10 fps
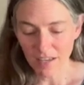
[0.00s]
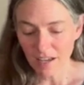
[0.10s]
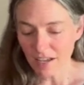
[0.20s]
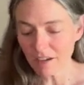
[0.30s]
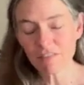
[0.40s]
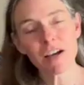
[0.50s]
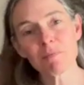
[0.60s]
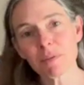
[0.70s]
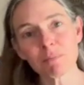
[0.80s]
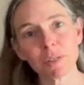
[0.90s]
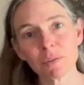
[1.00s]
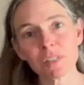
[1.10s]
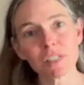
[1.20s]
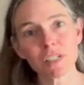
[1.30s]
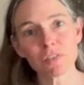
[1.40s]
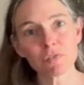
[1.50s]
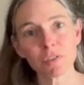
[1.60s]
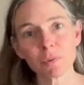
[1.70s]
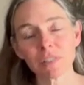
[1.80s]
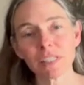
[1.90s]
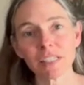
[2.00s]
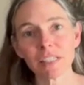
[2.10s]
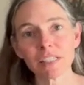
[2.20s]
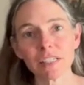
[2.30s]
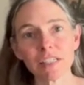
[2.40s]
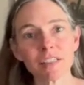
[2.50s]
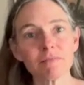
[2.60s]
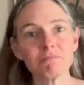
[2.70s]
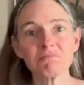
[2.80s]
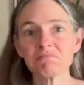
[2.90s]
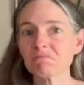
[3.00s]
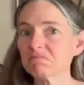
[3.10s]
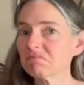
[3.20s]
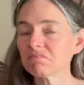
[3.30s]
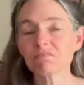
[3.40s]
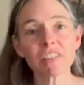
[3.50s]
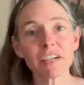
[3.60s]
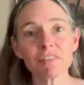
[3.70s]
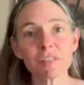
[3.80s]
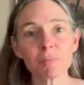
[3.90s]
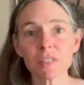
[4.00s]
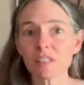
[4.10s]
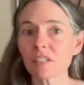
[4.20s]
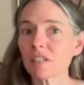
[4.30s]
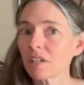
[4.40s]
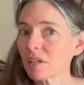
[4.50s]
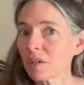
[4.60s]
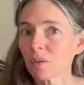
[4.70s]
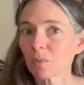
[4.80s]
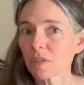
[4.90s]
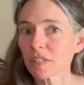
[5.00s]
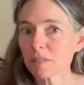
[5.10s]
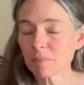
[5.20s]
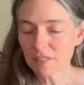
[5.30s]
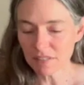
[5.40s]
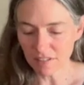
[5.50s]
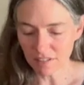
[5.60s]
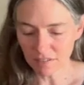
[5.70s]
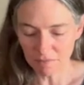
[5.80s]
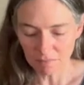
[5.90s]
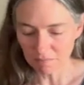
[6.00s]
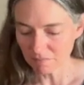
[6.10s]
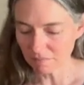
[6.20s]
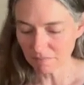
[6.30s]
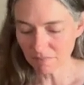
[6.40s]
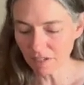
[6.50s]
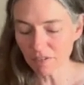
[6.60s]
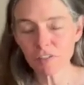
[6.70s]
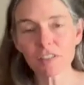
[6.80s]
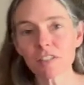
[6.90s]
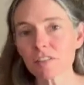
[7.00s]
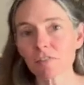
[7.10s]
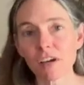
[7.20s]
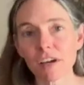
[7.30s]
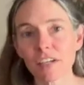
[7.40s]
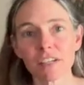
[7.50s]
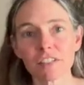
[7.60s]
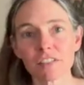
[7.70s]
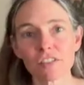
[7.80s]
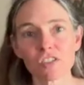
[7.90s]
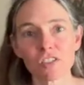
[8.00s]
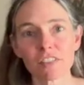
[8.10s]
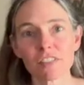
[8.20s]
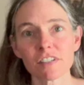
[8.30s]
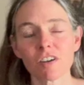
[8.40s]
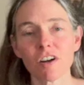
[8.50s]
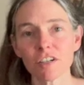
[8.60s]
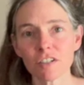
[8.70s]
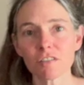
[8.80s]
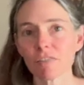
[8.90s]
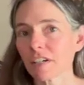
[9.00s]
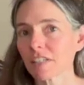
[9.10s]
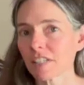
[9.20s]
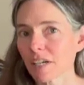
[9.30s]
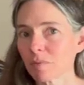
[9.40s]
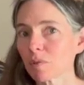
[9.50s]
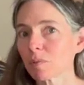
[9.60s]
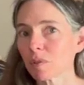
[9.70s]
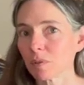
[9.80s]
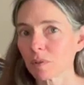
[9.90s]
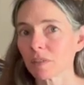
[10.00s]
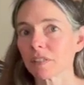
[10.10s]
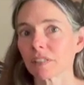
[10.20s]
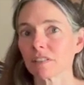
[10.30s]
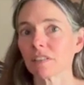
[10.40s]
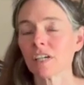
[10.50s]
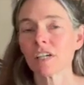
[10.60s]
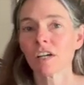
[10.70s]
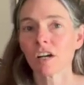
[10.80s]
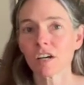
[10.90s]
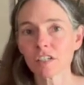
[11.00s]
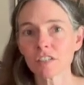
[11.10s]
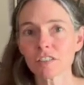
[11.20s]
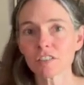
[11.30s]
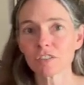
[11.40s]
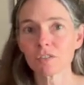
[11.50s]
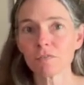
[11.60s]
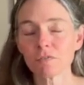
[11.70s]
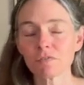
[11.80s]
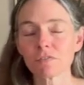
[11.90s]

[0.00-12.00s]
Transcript: have not been posting as frequently lately. Life is busy, work is busy, everything's fine. It's just harder to find time to record and harder to